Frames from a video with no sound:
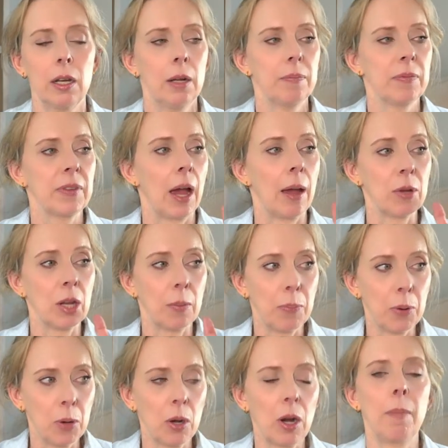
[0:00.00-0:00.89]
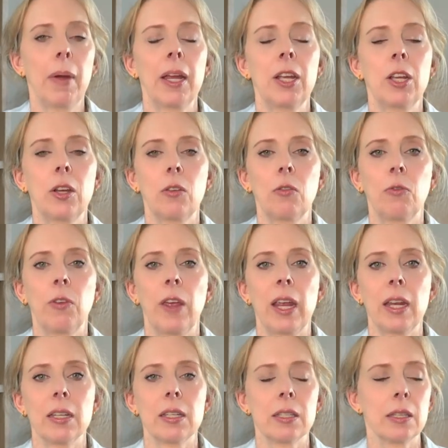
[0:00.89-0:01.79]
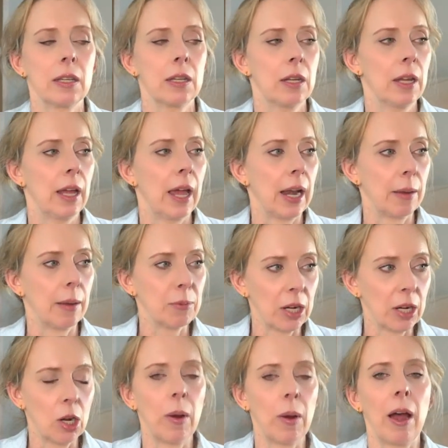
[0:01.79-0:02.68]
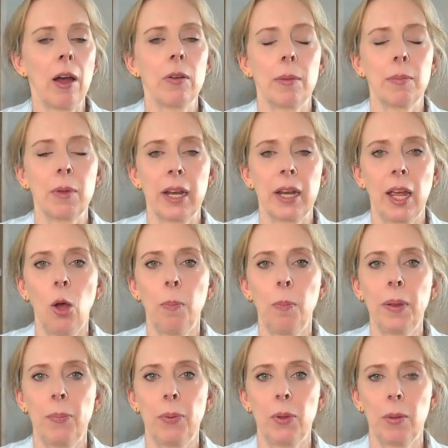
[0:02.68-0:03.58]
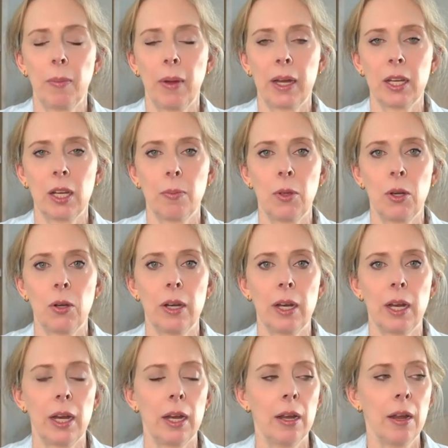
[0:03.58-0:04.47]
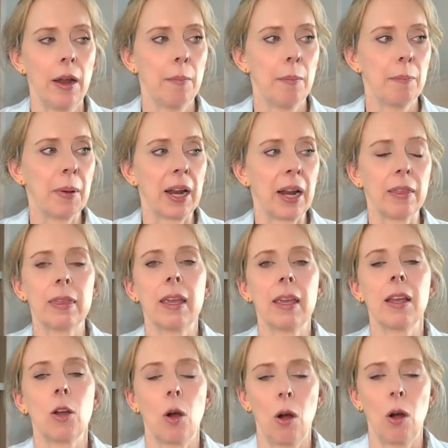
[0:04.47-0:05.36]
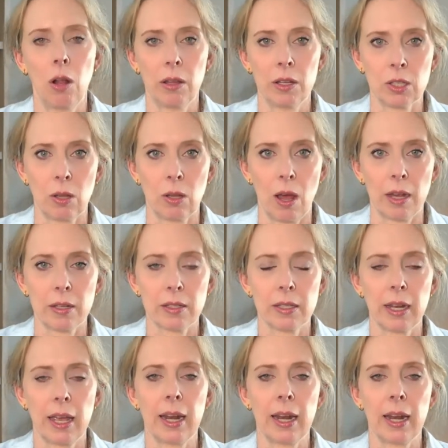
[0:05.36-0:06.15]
I'm going to put on my good face and I'm going to go out and I'm going to help people in my community, but I think all is lost.